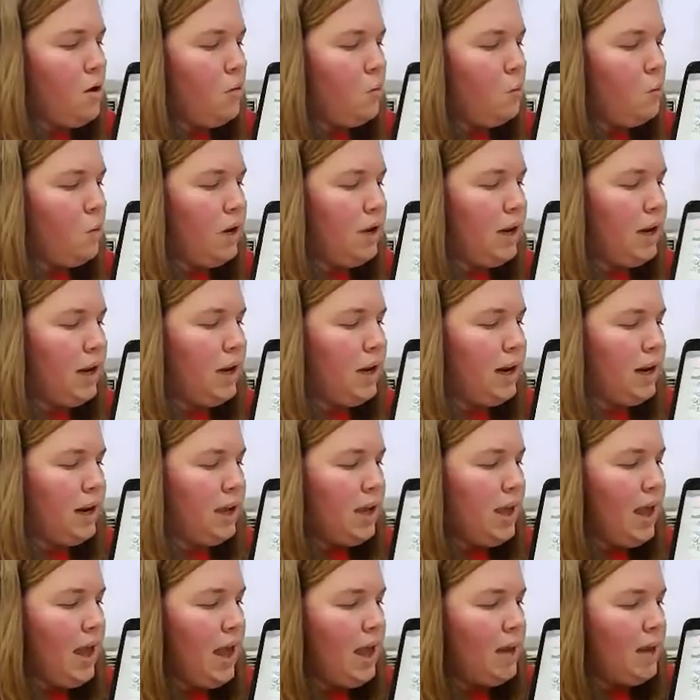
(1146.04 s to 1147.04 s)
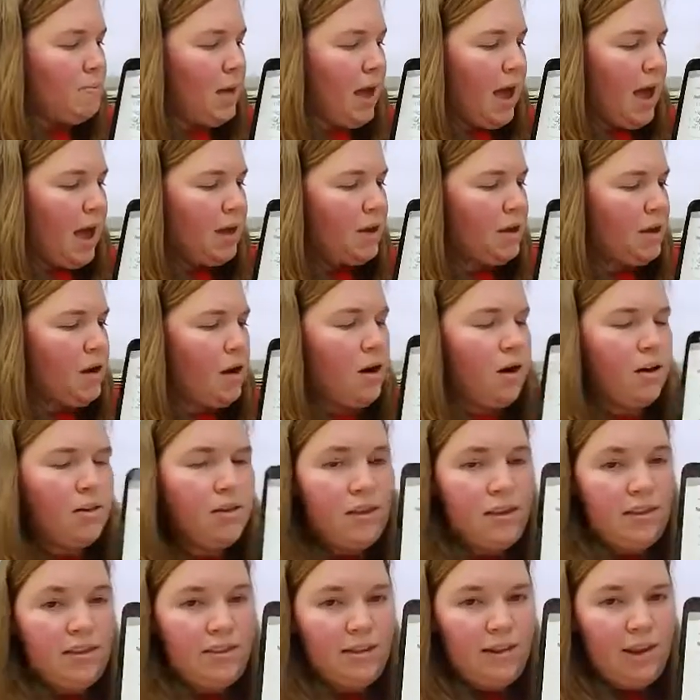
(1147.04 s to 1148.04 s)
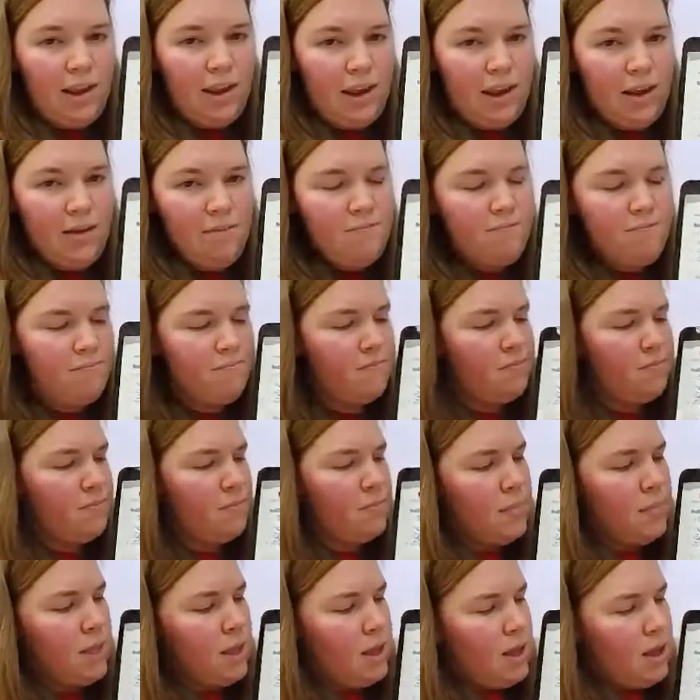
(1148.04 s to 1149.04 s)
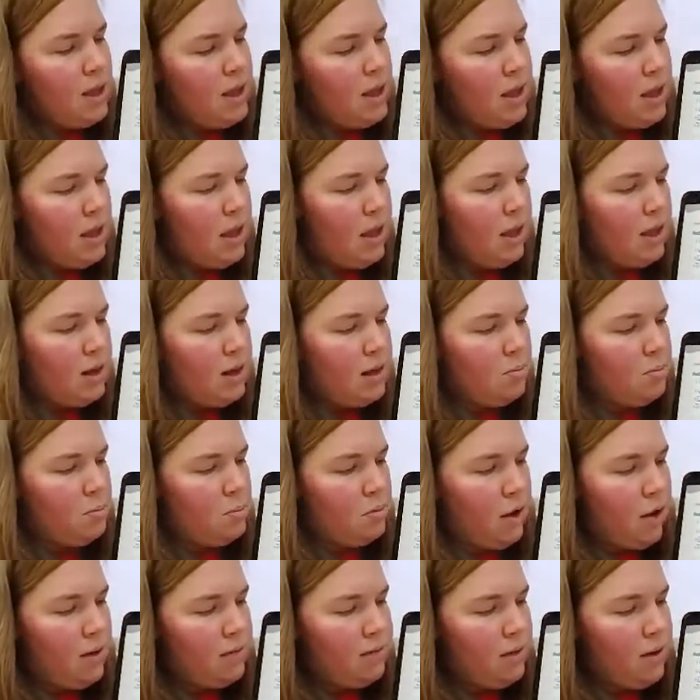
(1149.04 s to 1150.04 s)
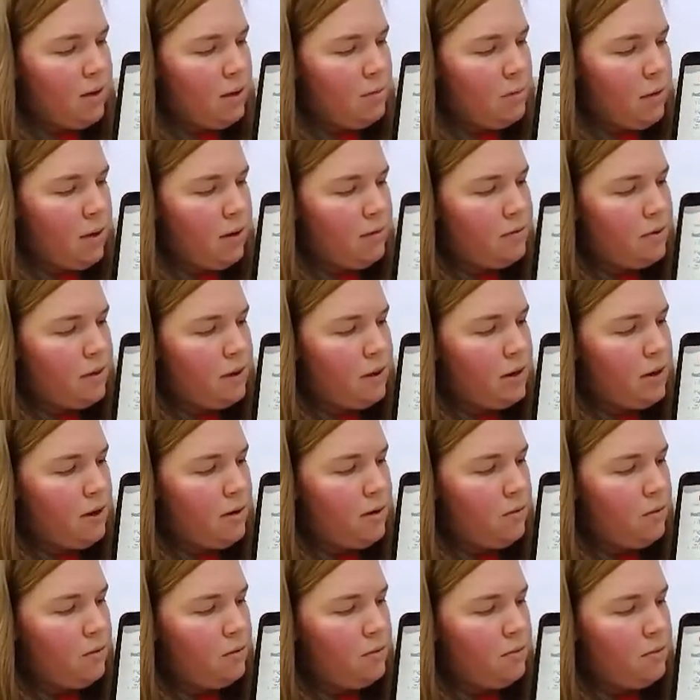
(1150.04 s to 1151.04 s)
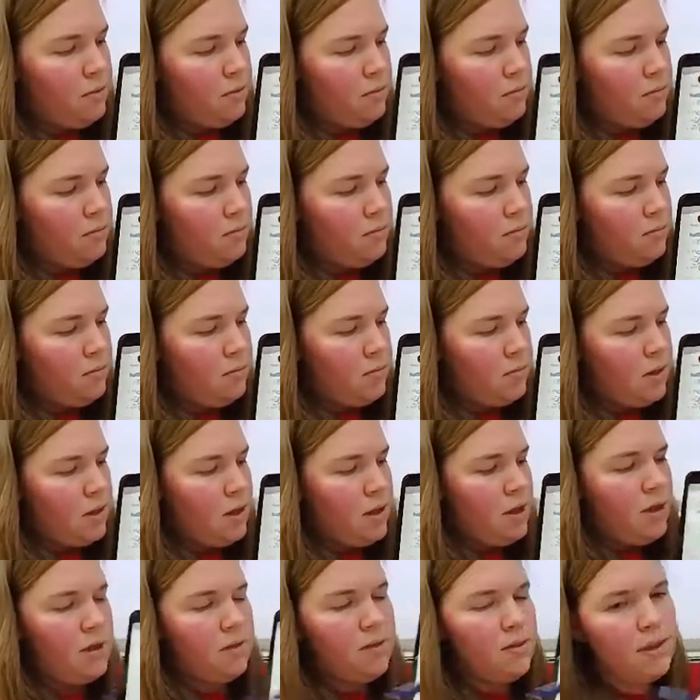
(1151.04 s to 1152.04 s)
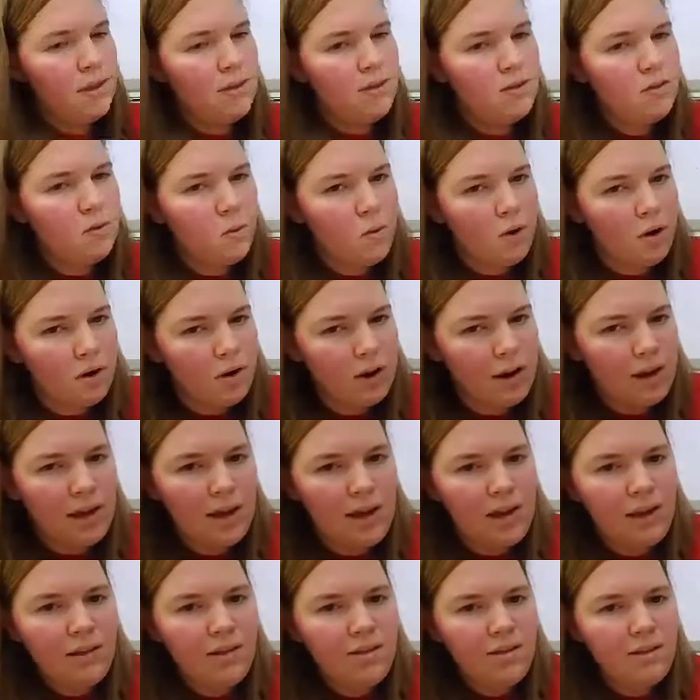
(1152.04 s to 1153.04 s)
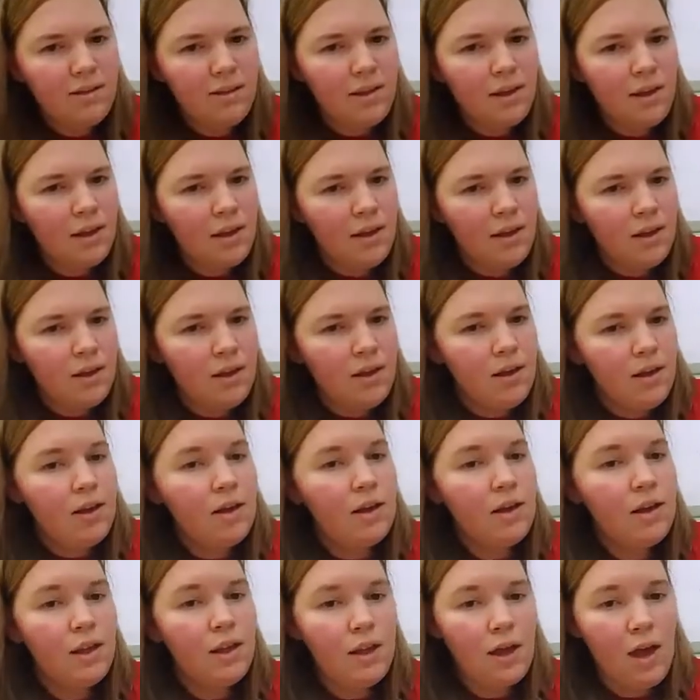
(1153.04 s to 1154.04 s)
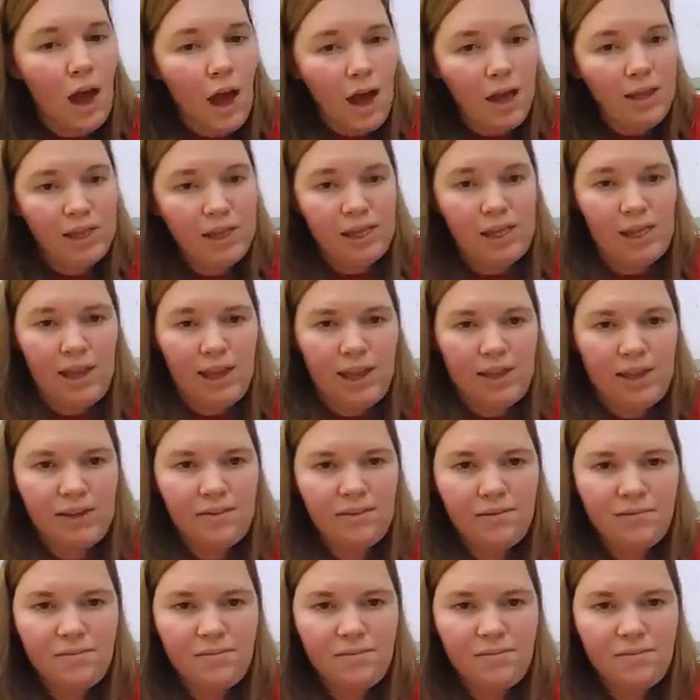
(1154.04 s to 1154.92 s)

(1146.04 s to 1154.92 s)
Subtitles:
we need a K back on the C and a brevy above the U. This word is cutlet.